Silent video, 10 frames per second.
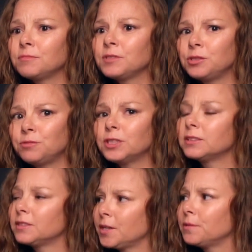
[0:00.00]
you
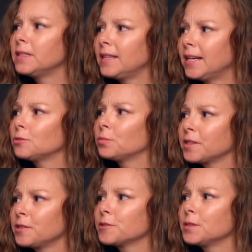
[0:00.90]
just know that that's where
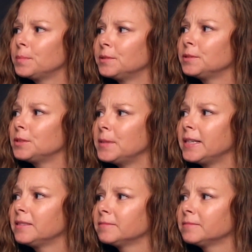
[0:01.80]
you're supposed to be.